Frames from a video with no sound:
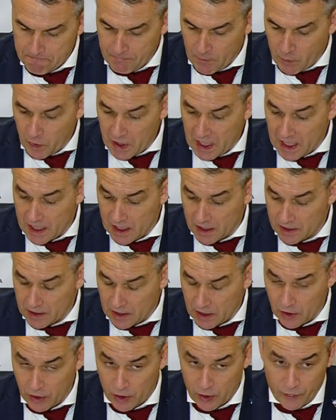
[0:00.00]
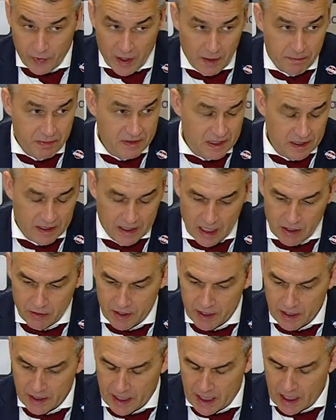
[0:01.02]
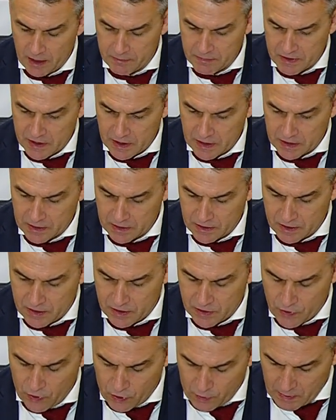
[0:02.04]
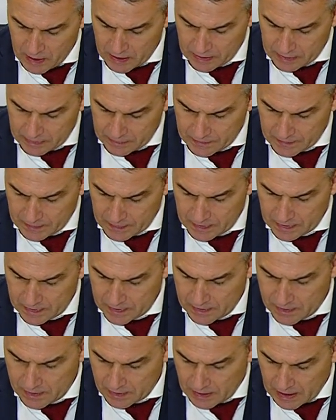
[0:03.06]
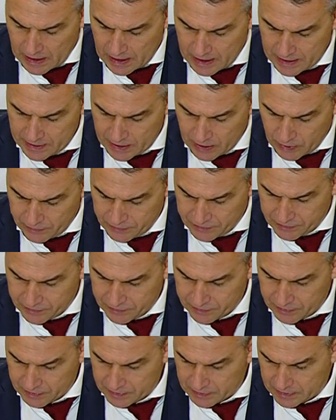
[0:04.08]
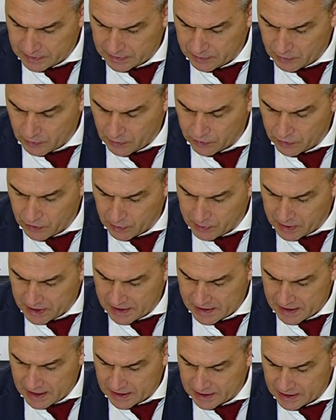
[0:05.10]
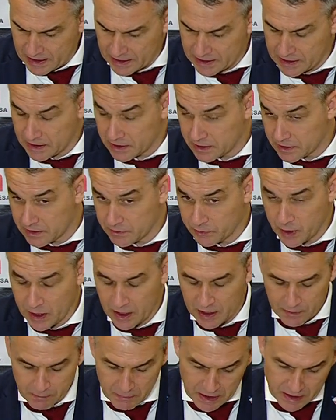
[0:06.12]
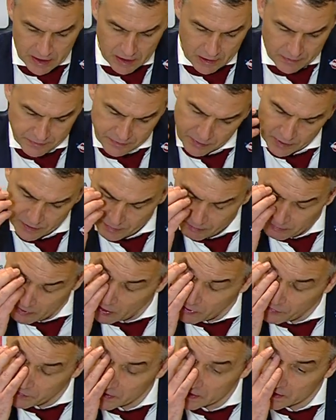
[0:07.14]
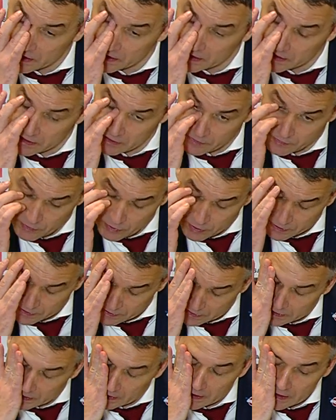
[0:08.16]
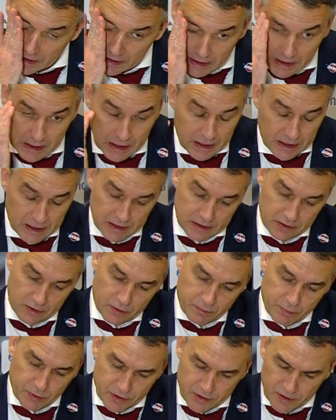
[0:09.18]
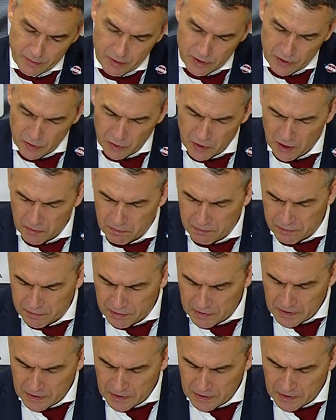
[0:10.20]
We had a lot of ups and downs in games, and it's normal. The calendar of October is like that, and we're in the middle of it, and of course, not possible to keep